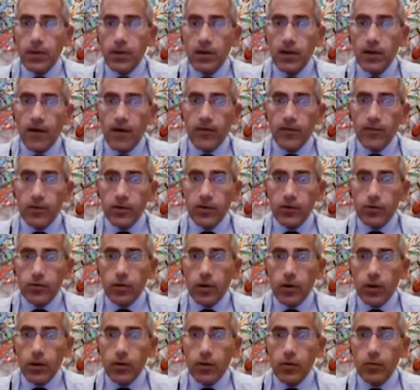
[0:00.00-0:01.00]
government
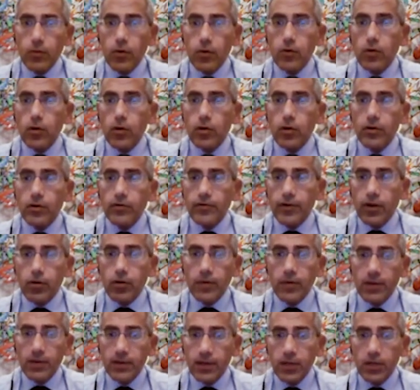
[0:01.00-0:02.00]
pneumococcal
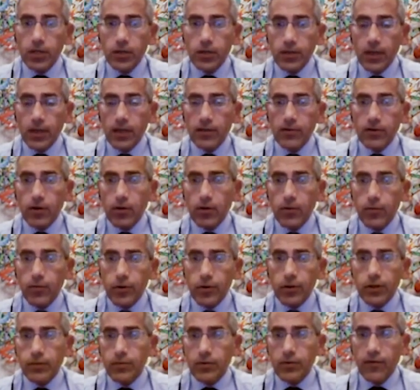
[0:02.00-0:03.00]
recommendation and
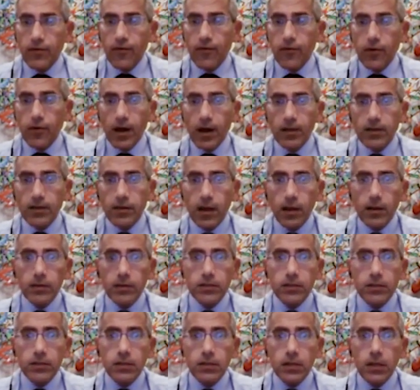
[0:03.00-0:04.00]
reimbursement for
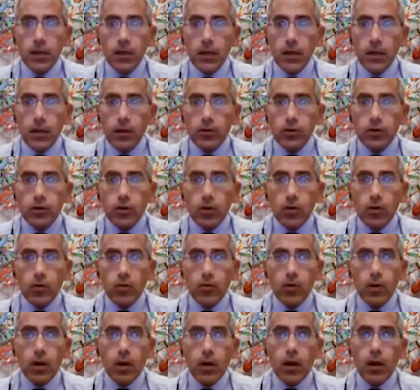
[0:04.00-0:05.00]
adults.
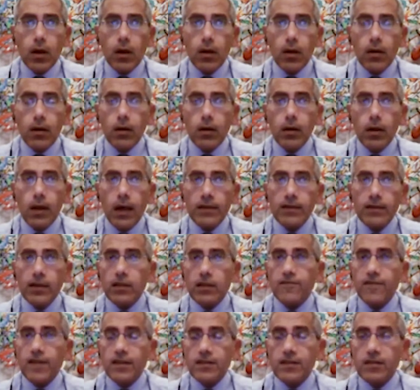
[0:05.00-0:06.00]
So
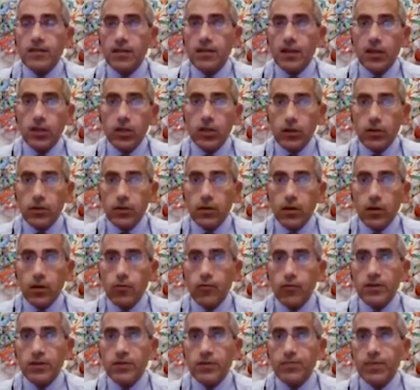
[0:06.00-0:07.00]
adult vaccination
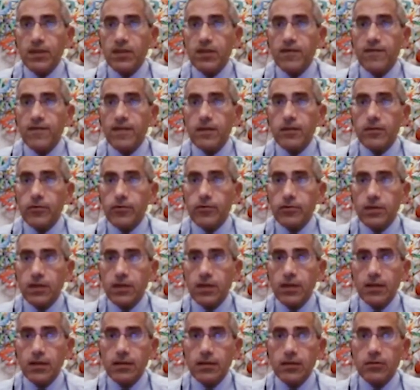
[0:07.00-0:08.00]
with
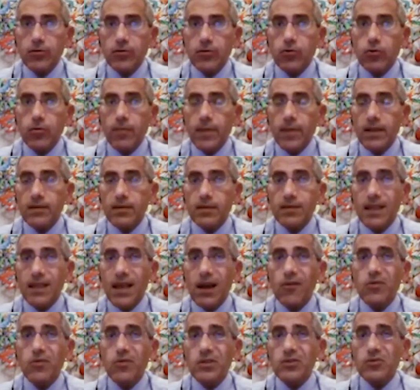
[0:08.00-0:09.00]
PCV13 is recommended
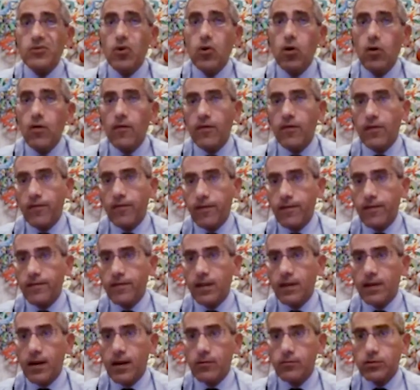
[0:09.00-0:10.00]
now in over
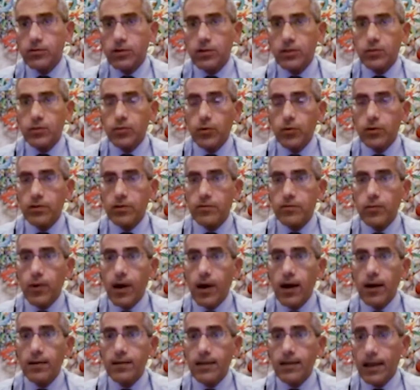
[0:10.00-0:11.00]
50 countries
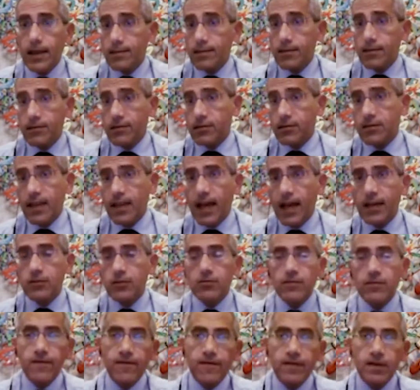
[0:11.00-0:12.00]
worldwide, and this is as of